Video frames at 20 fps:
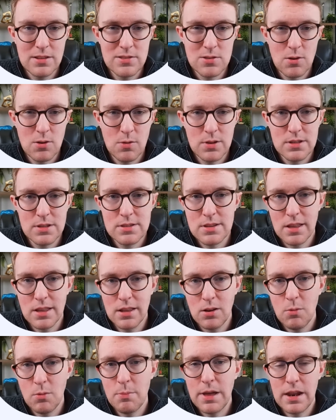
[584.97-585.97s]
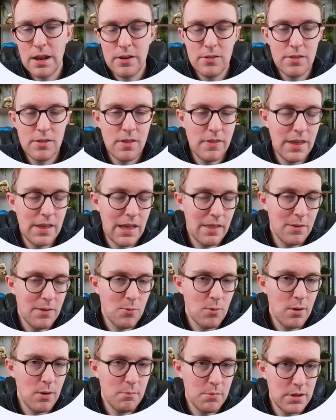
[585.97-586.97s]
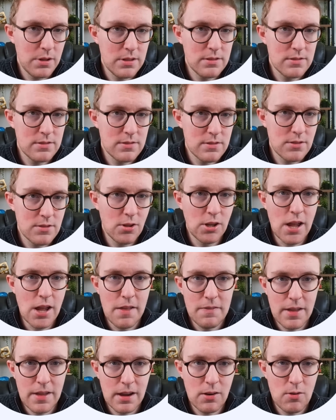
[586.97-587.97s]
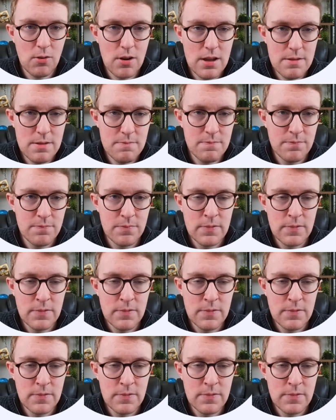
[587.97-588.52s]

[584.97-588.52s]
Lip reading: so it's a little better than the other one, but still not that great.